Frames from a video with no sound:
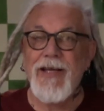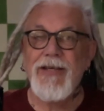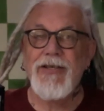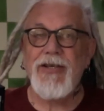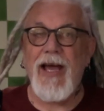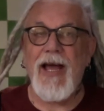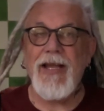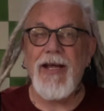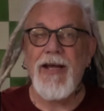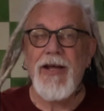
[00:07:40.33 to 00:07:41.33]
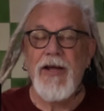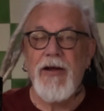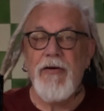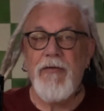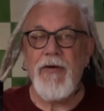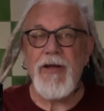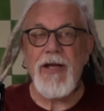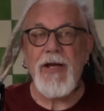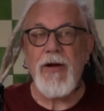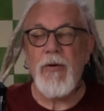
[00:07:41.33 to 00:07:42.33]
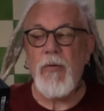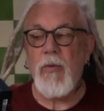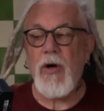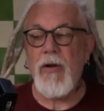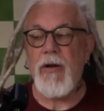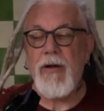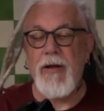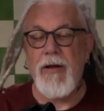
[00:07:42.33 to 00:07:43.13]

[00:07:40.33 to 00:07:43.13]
ZV-1.